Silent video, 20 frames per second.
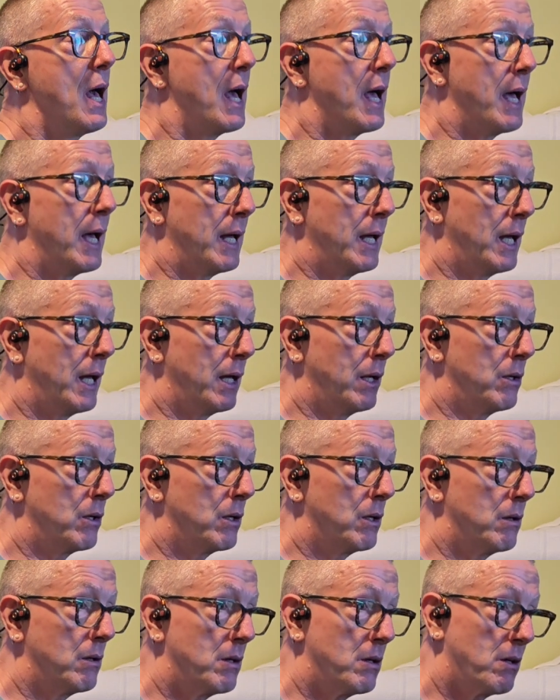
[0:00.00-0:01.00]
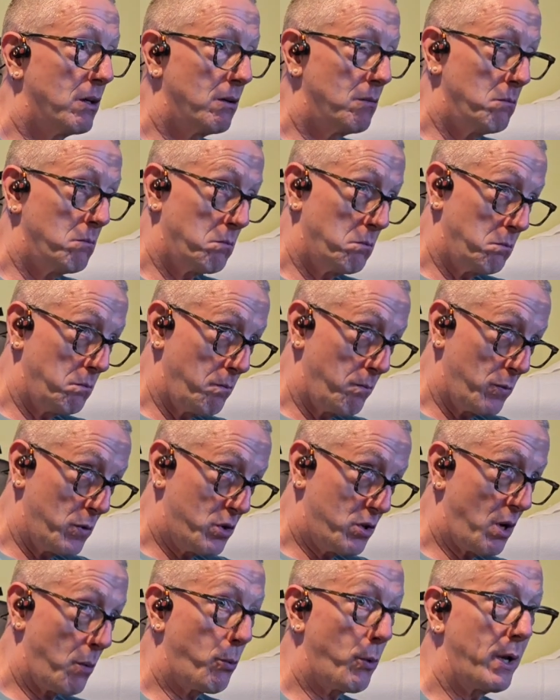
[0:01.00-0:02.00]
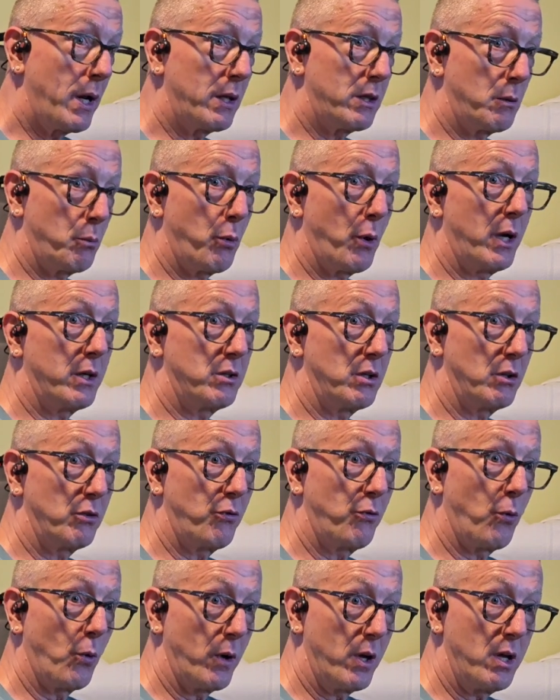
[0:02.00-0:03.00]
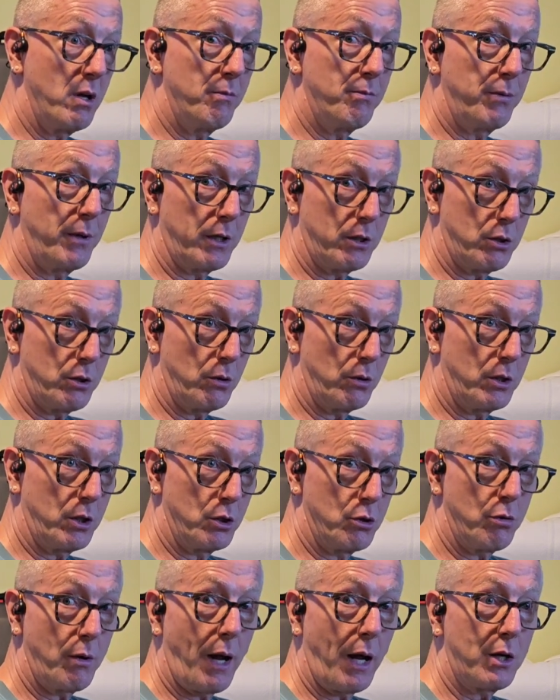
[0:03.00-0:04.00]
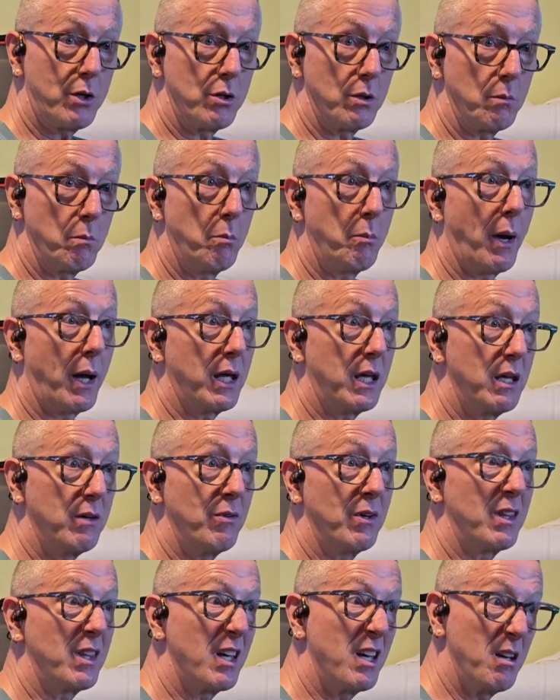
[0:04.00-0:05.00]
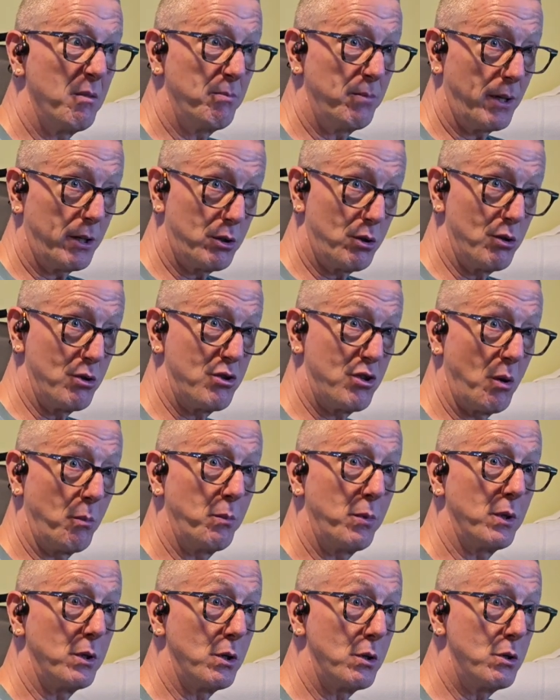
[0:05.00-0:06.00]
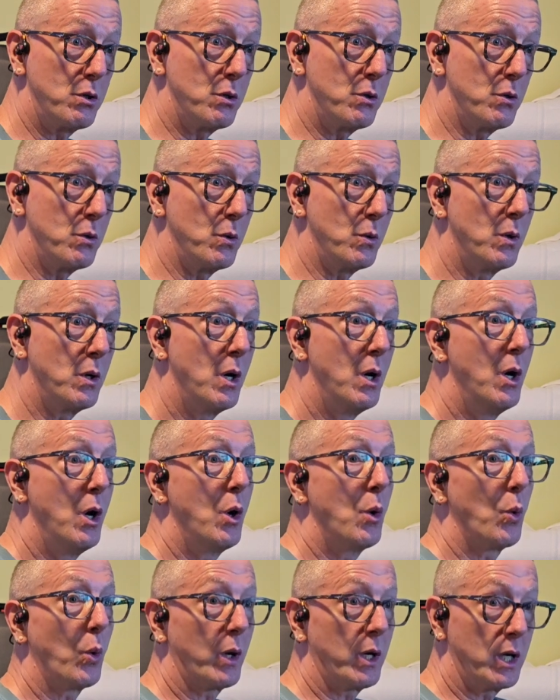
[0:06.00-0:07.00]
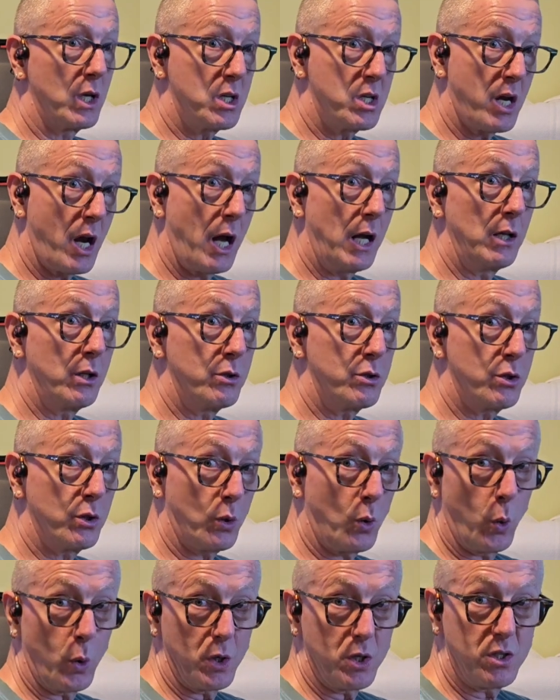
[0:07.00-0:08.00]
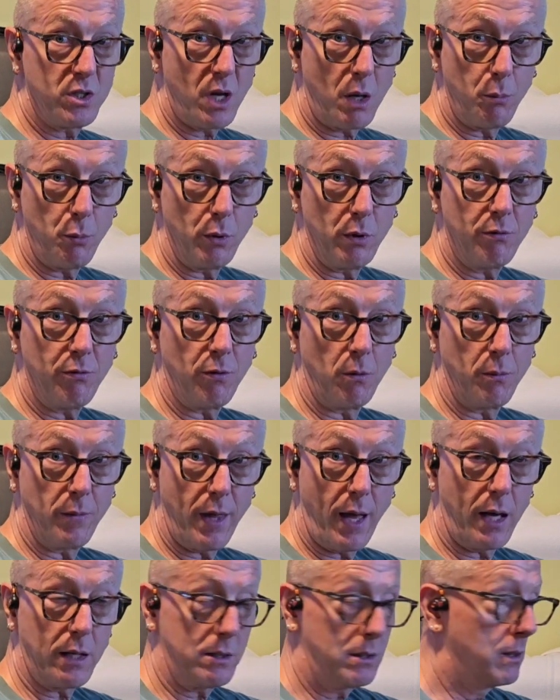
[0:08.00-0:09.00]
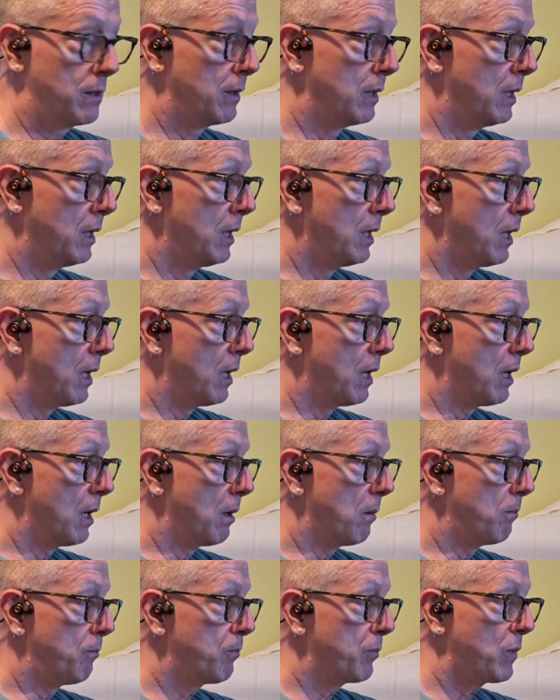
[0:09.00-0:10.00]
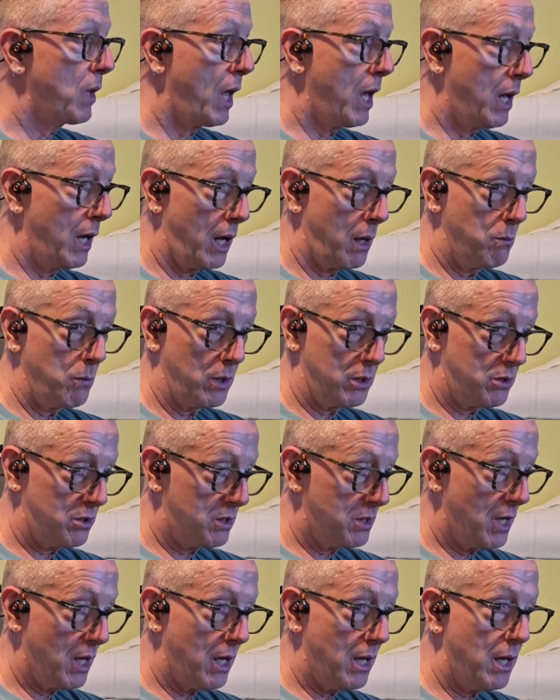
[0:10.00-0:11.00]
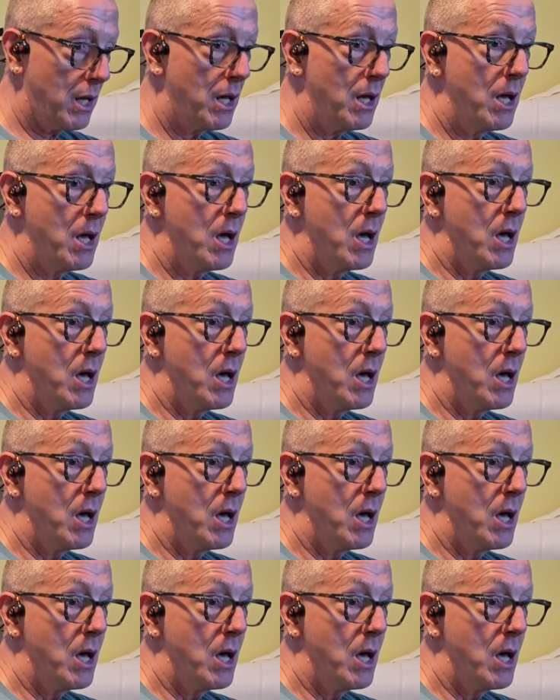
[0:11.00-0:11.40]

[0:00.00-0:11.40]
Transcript: and separate out the process for hip flexor contraction. By giving the hip flexors something to do, we're going to challenge the core separate from that. And I must say,